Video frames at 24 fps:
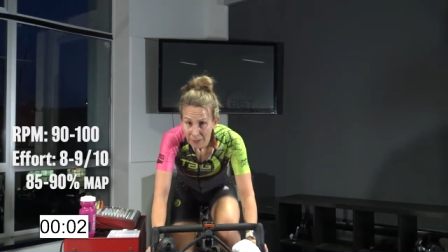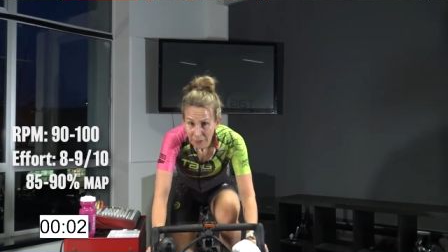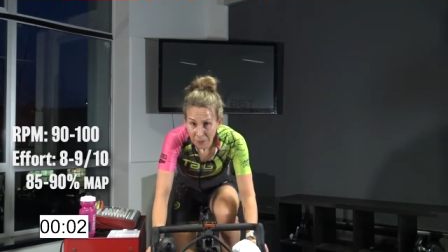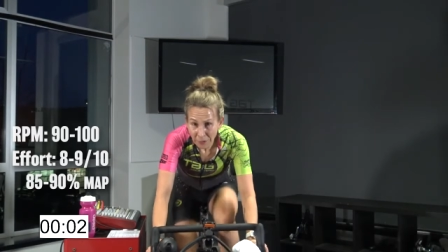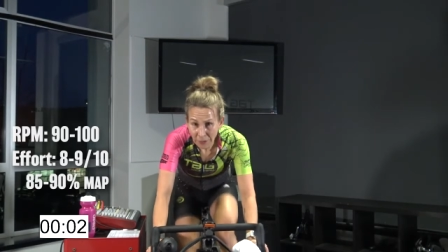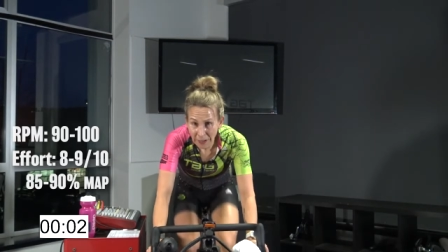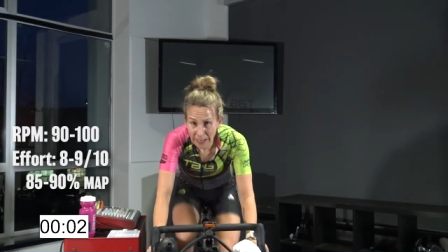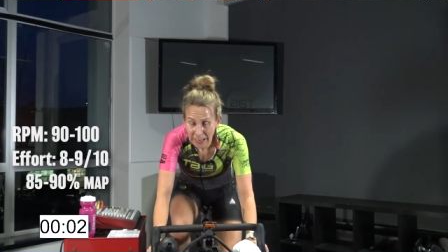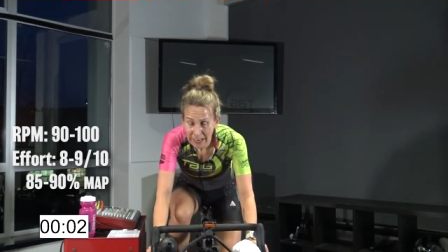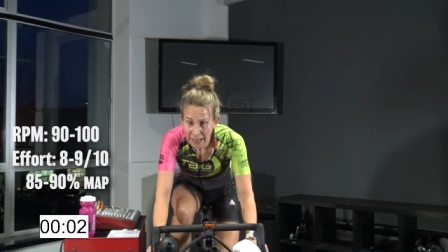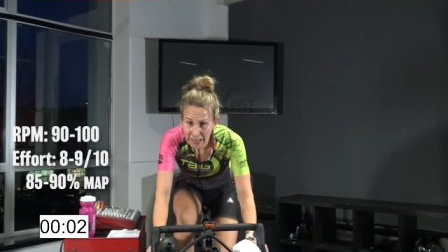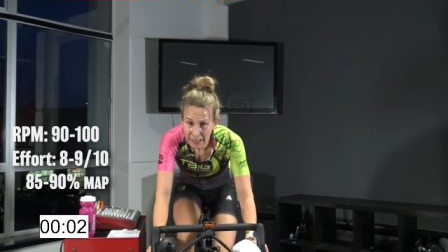
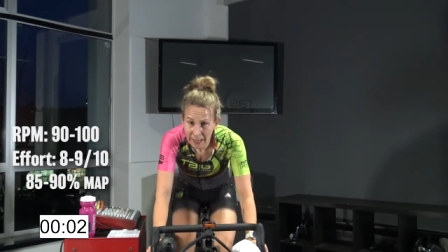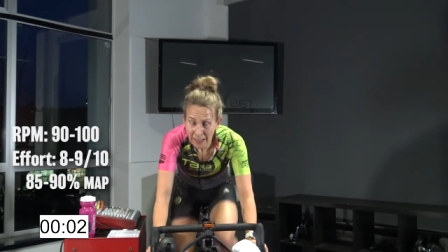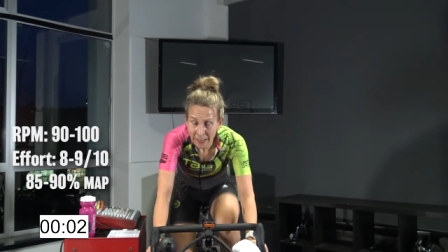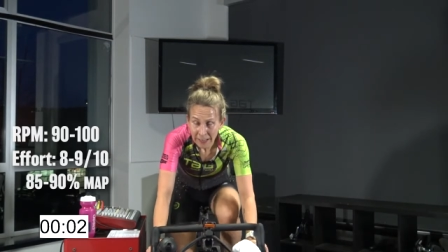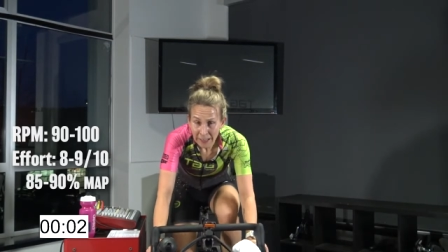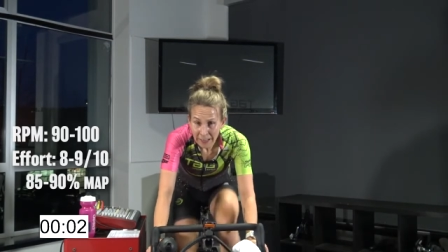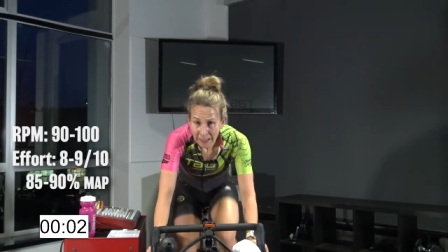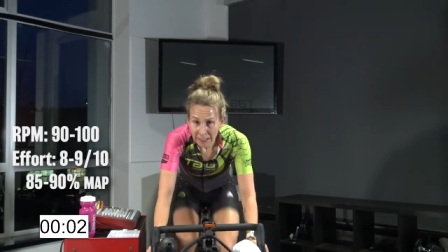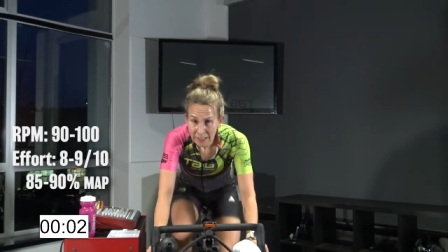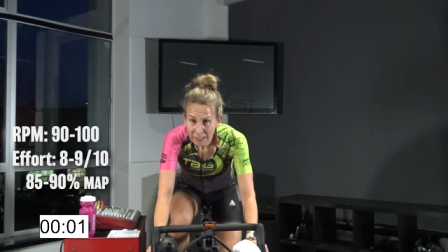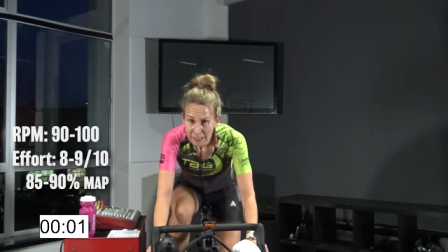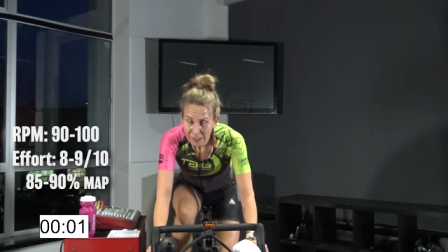3,
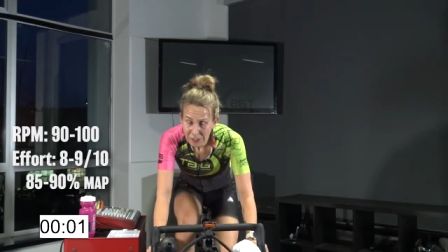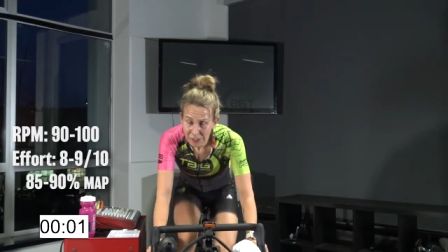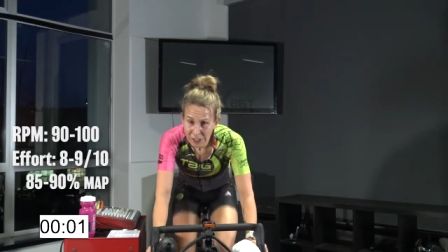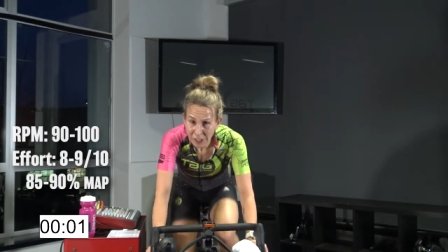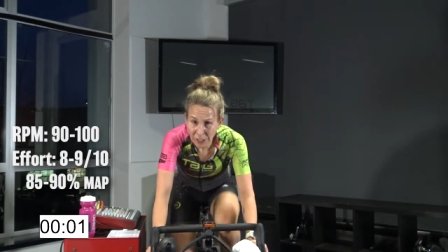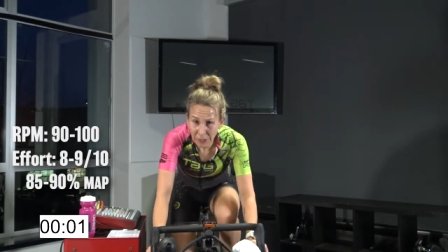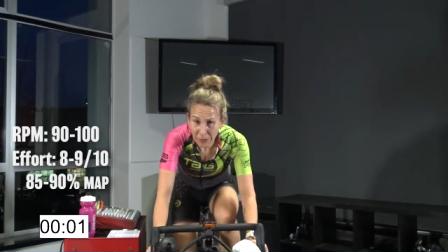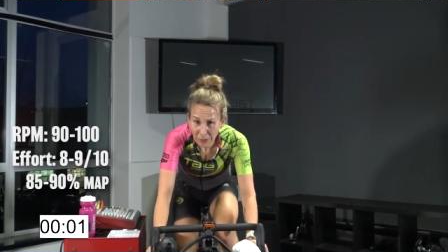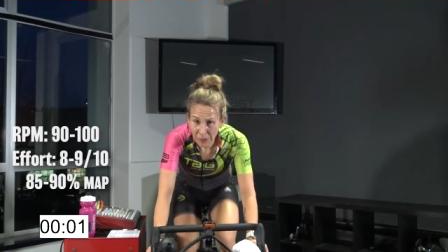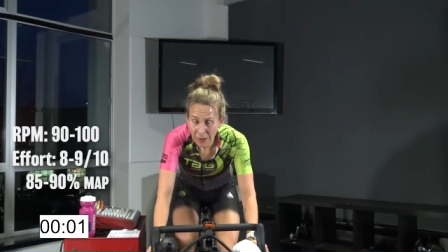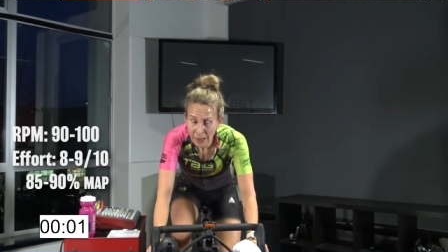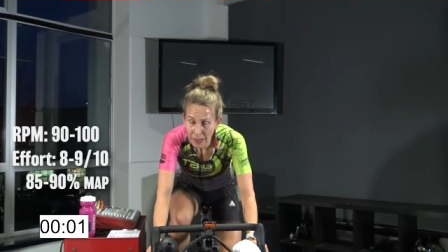
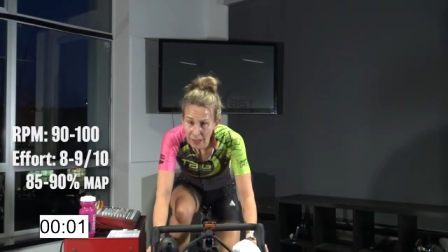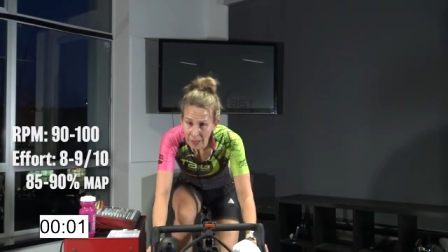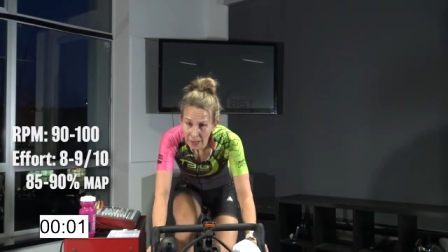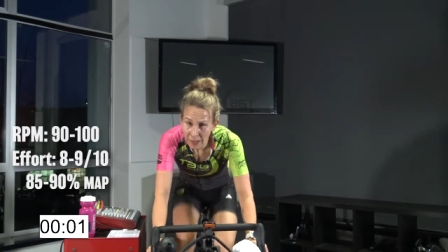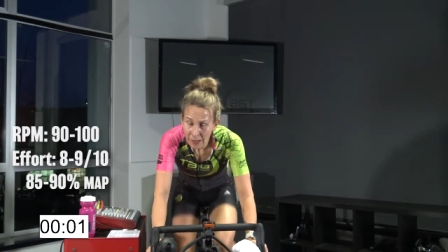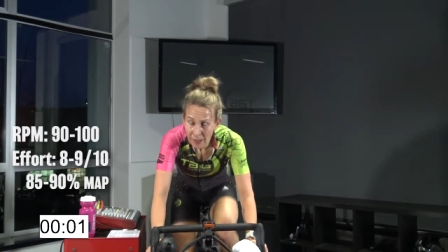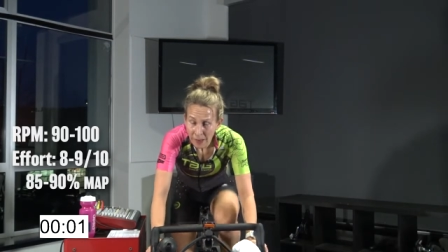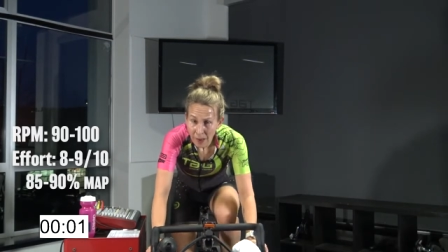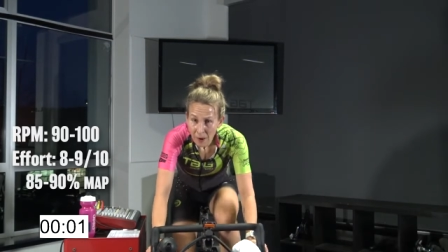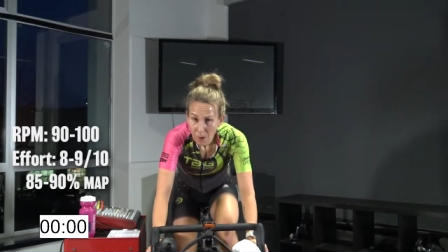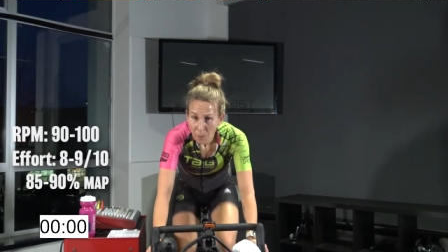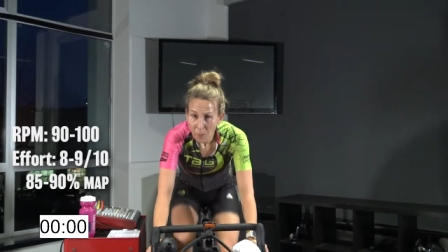2,
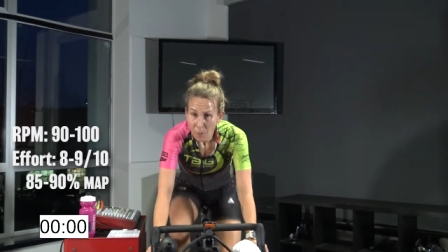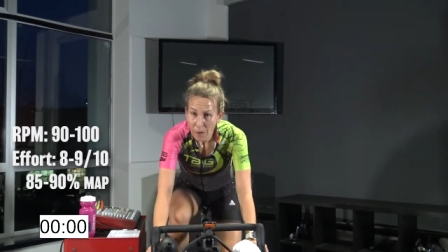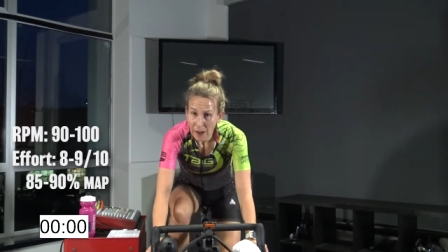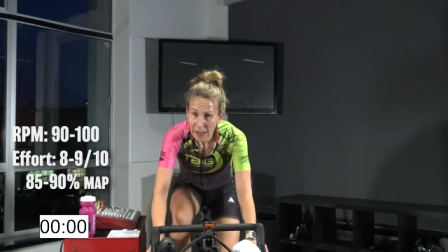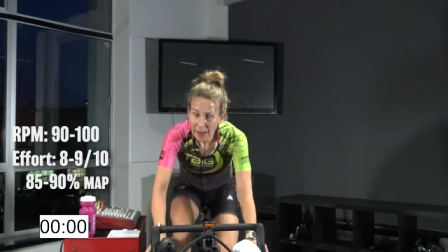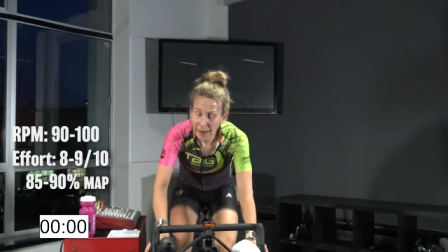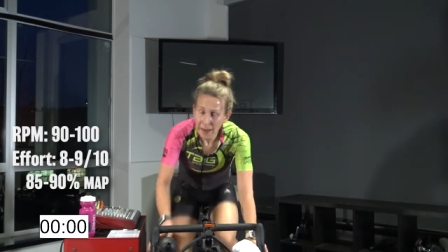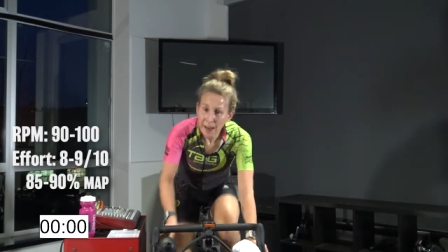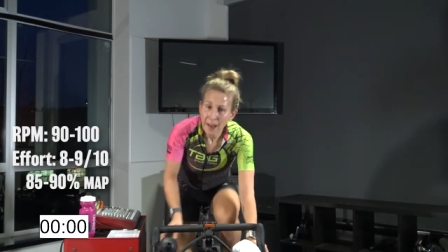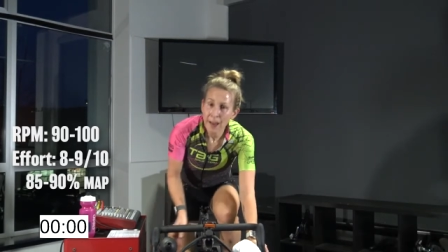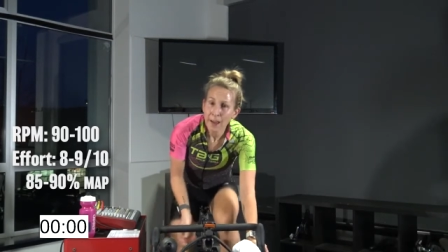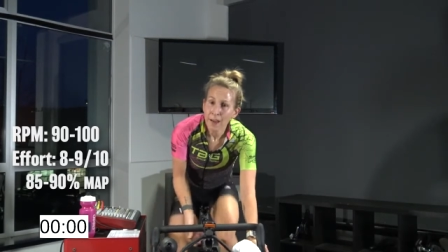
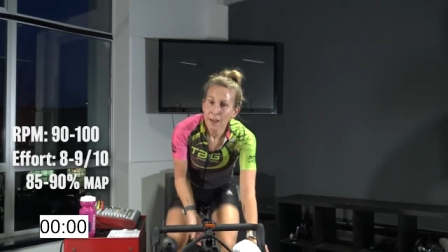1.